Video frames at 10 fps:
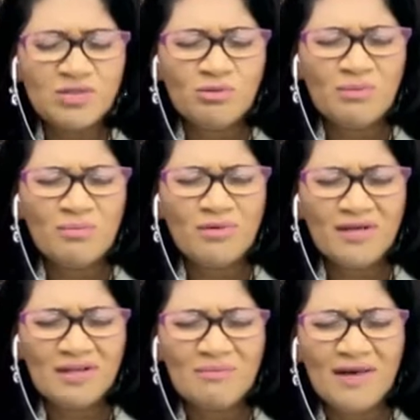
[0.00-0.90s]
So we pray
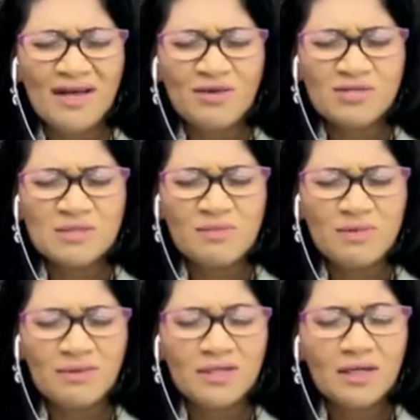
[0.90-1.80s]
that by your
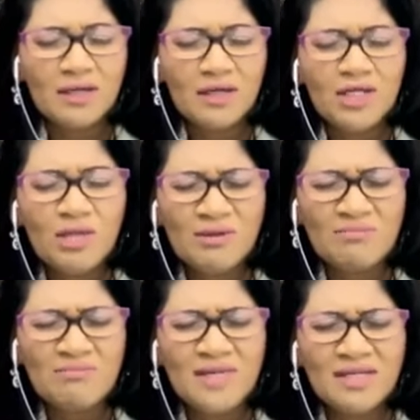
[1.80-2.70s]
spirit, you would
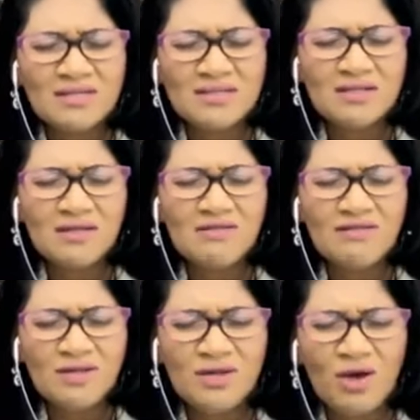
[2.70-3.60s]
minister
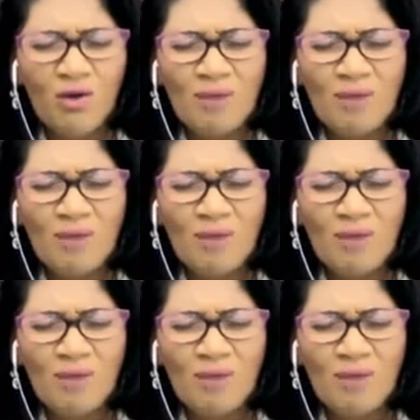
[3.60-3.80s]
even now.